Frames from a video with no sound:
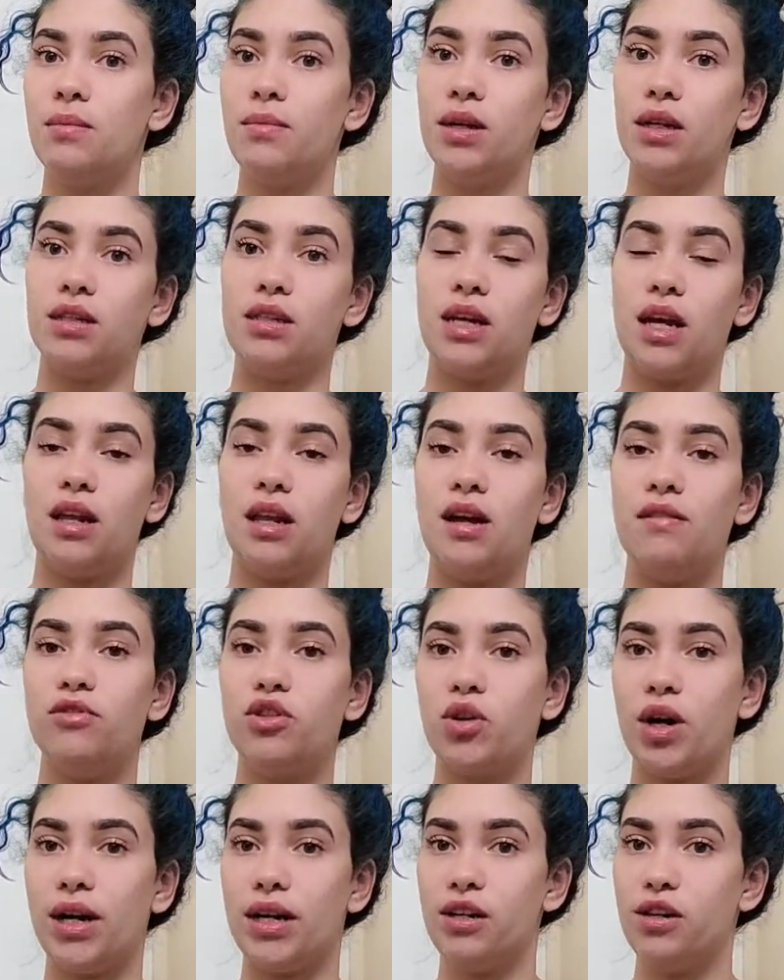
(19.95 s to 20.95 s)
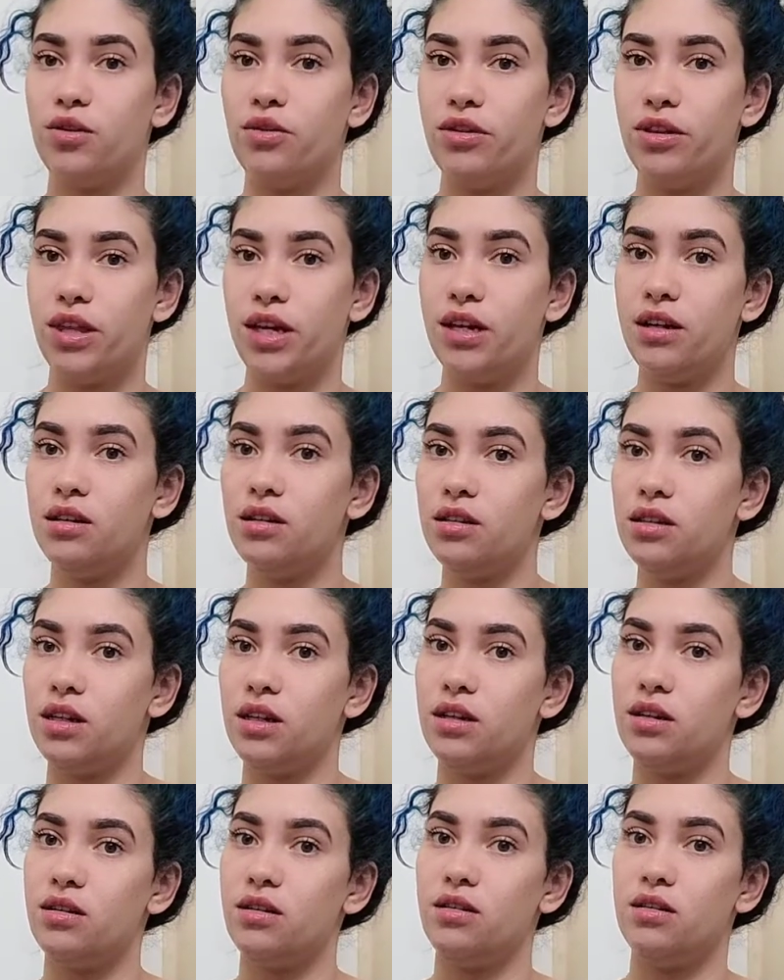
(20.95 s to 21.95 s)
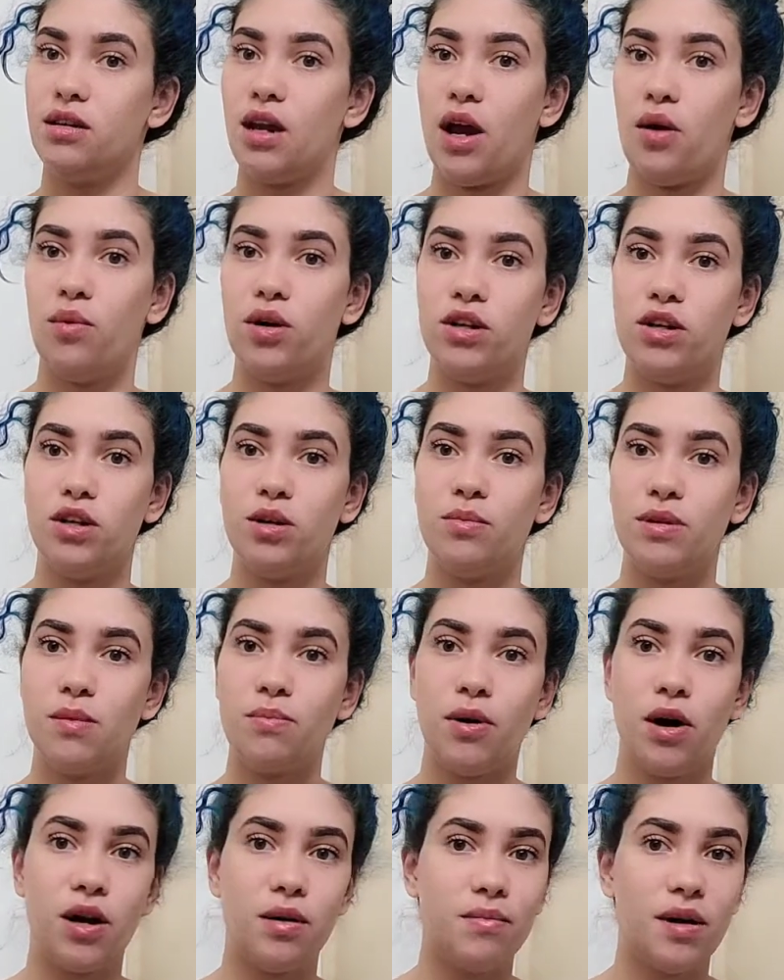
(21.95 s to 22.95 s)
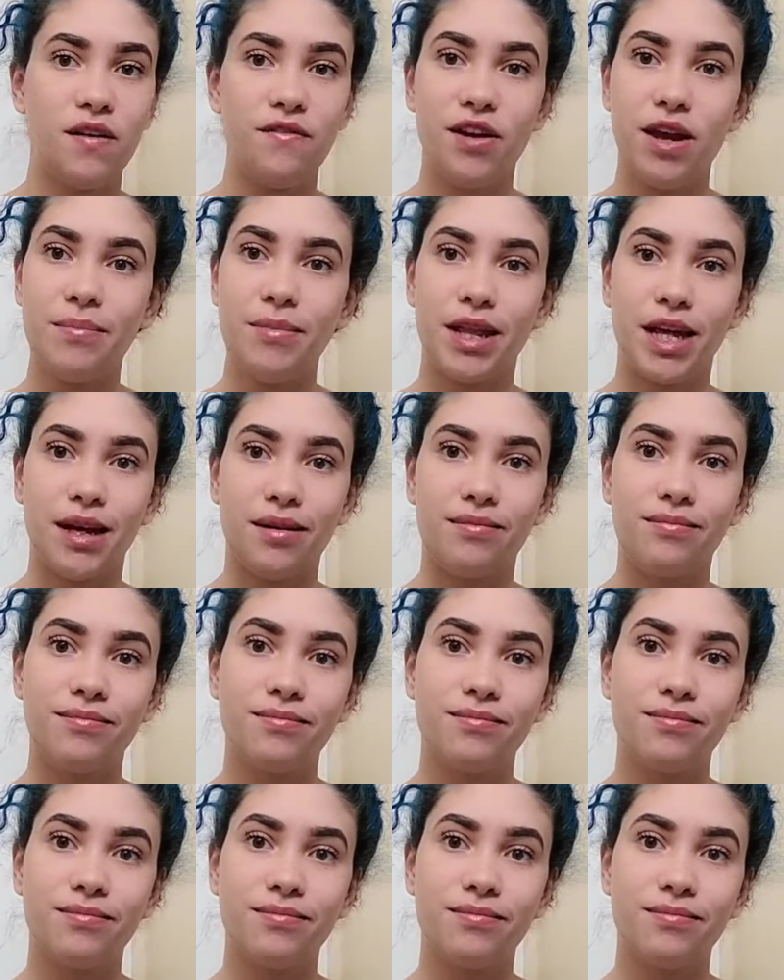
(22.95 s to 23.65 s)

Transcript: because I love trying new things and I want you to be part of my family.